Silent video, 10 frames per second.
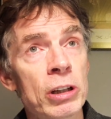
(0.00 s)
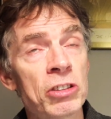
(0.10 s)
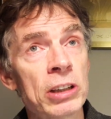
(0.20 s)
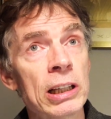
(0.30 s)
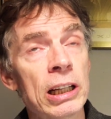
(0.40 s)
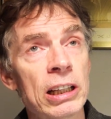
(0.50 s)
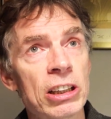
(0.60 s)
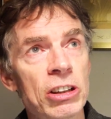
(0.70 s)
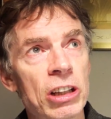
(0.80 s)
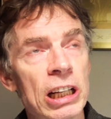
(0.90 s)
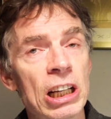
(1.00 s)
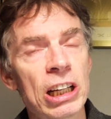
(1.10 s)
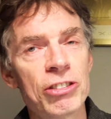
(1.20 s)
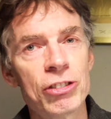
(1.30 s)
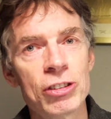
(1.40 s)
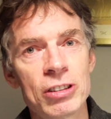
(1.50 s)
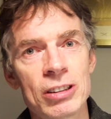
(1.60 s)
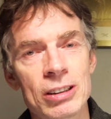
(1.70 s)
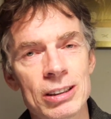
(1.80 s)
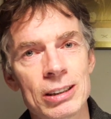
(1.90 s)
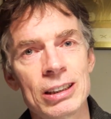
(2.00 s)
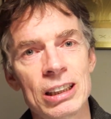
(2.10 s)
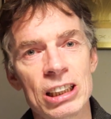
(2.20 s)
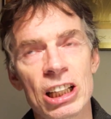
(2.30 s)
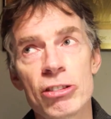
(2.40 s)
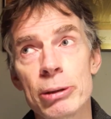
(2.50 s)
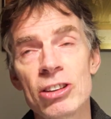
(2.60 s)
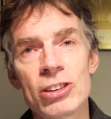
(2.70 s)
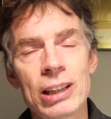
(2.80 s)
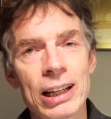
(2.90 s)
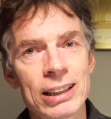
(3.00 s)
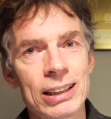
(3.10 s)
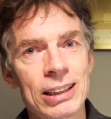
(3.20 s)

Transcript: there's still a lot of medicine I